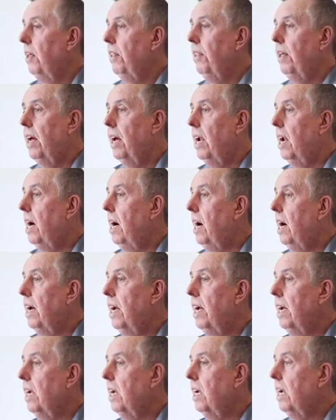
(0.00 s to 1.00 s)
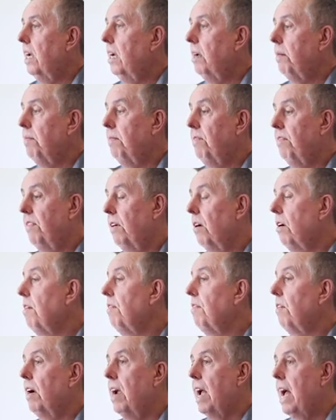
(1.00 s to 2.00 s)
that I'm very,
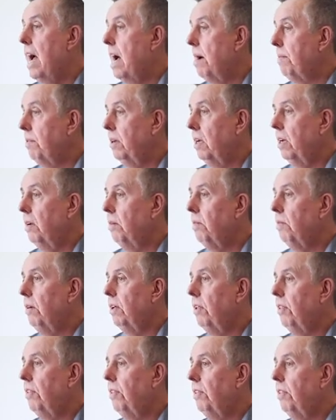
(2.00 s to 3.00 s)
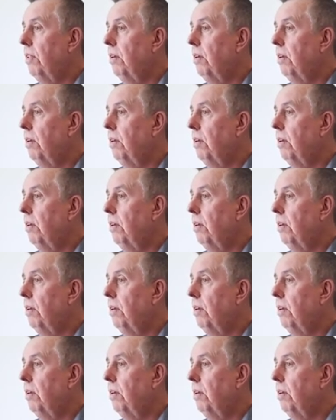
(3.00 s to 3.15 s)
very happy with